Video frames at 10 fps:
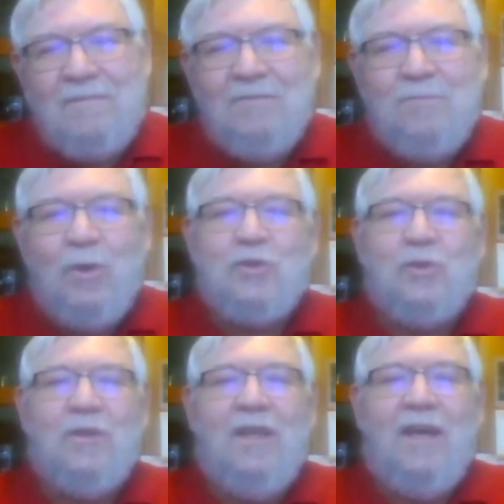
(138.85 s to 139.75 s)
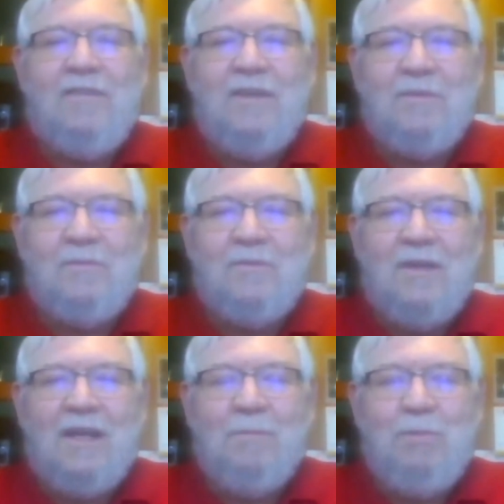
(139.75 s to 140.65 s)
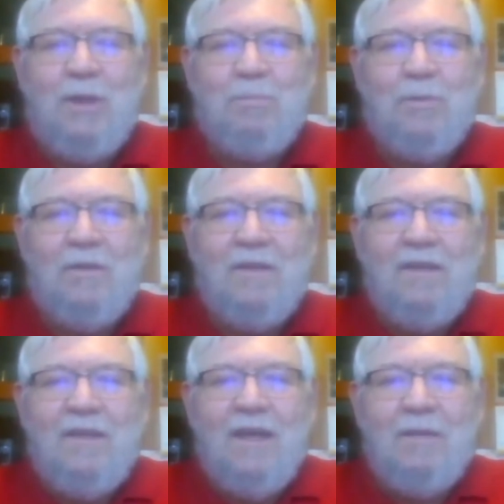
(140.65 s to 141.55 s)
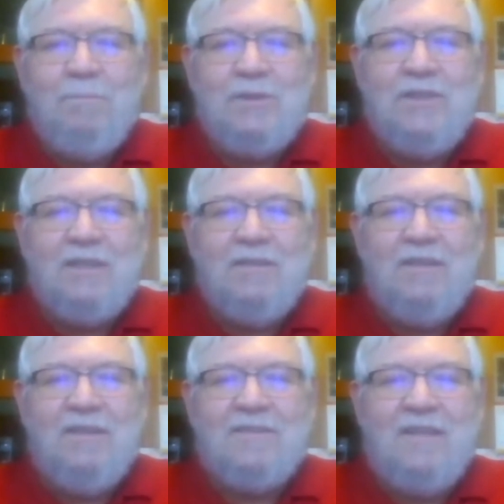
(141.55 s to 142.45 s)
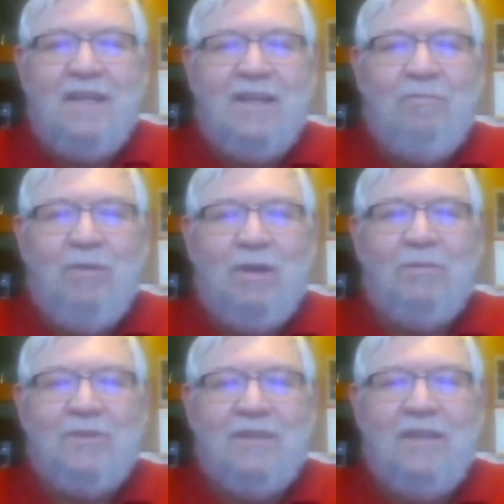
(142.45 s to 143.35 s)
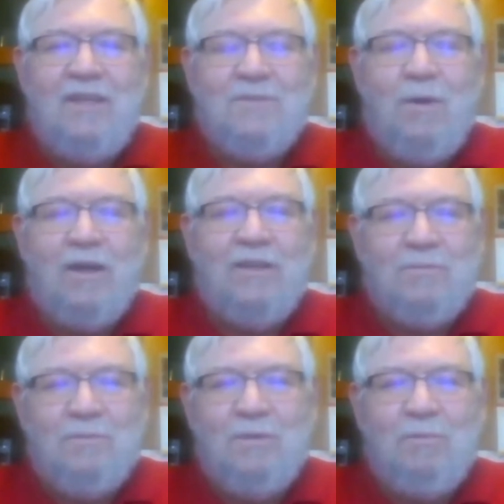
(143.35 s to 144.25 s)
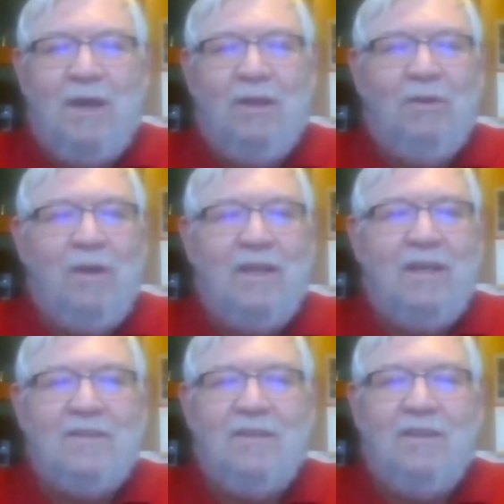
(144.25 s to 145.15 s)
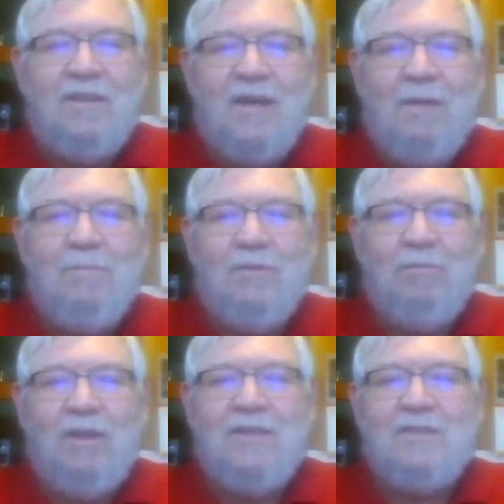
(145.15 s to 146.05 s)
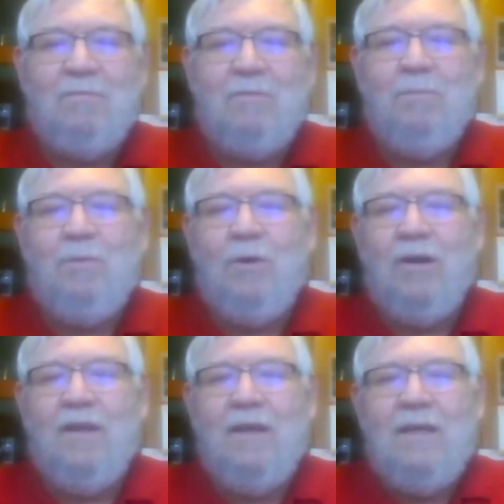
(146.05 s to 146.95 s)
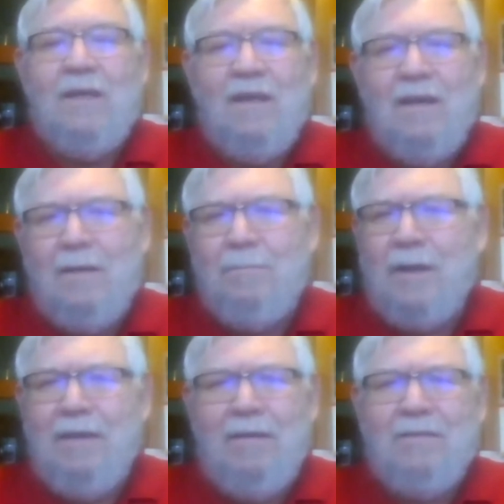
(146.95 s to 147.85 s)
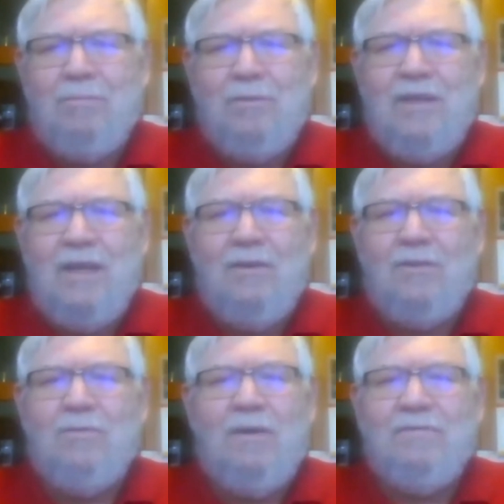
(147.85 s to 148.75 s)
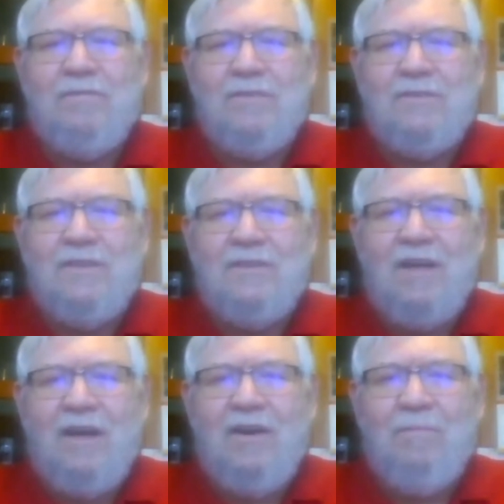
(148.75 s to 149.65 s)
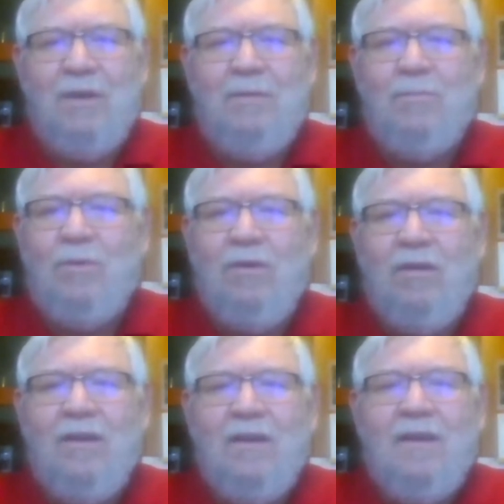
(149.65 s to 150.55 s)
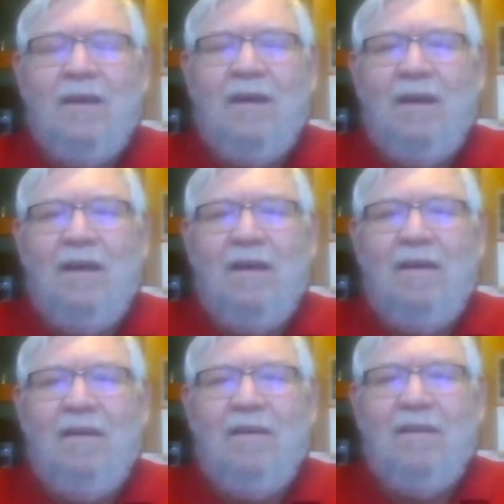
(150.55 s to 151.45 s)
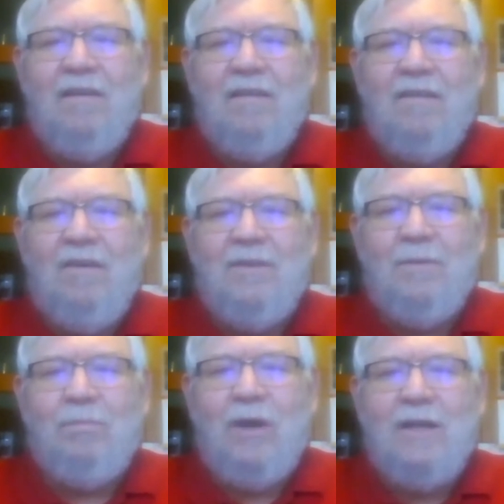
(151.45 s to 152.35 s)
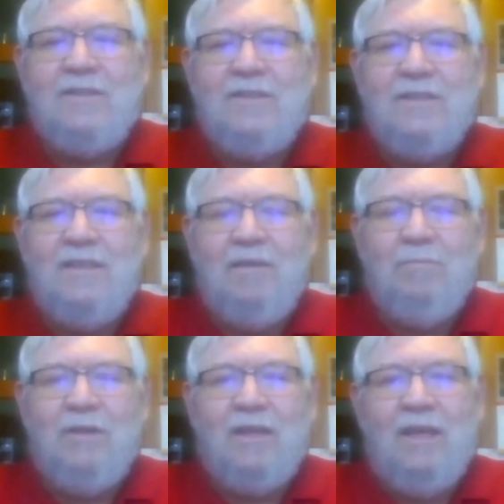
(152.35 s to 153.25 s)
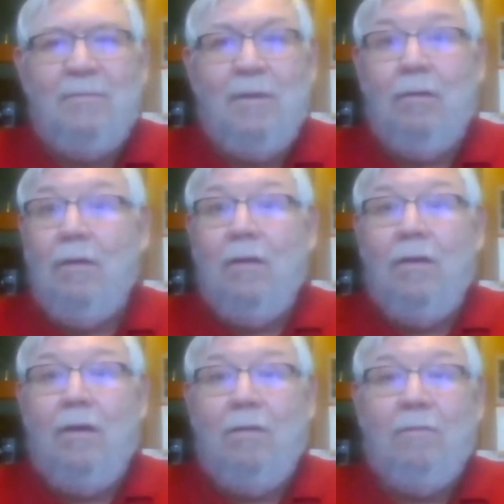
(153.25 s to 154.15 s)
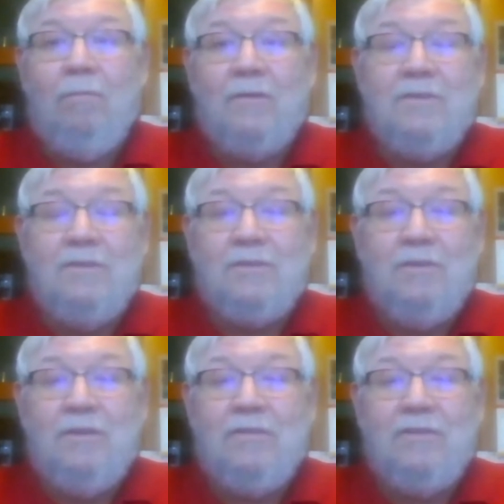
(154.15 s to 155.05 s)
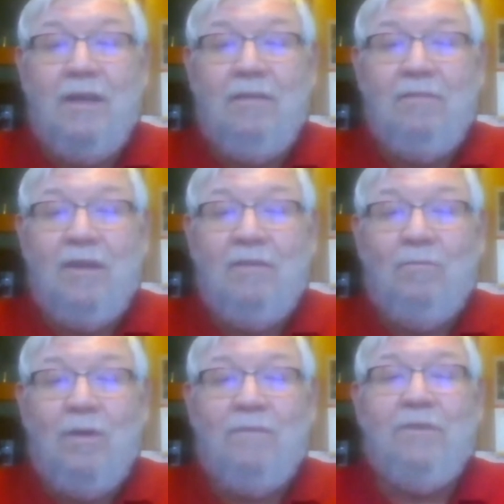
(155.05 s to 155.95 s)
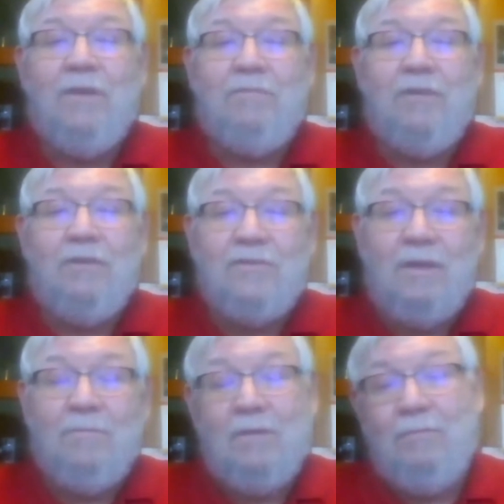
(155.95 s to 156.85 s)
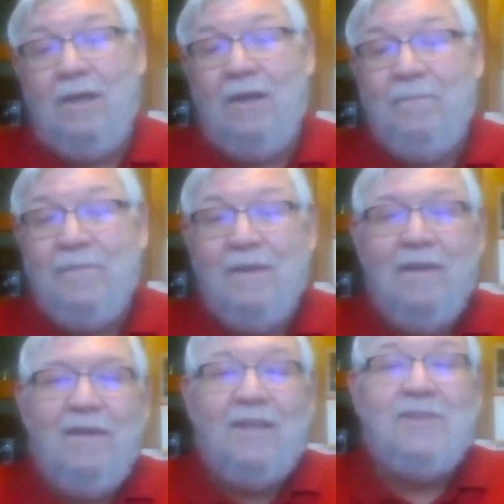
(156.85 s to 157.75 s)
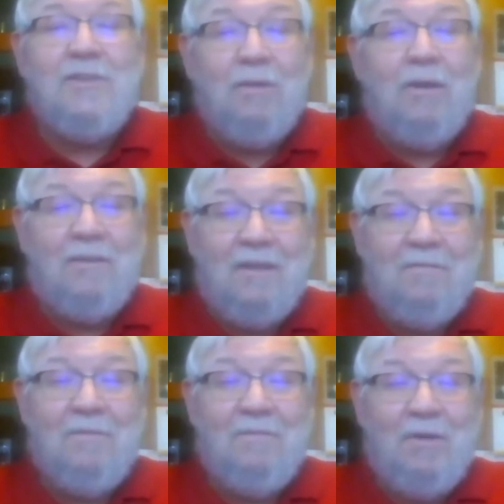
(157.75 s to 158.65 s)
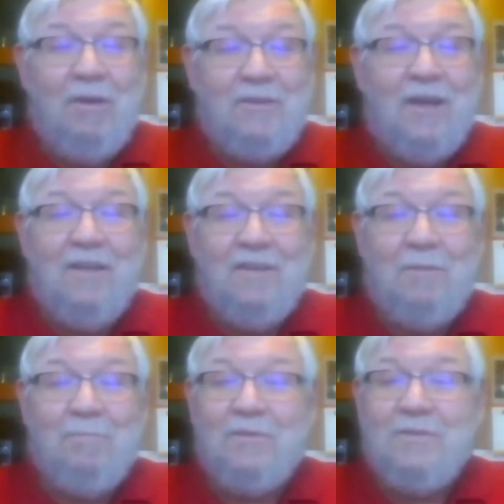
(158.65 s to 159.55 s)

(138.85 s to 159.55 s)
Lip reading: Unfortunately, I think there was a lot of people. And particularly, this kind of went with today's markets once we rallied right into the time of the release of the report by, I think we're 10 or 12 cents higher, maybe more on the prices. And then when it came out, it wasn't as good as 150 or something. Well, it's still a very tight number.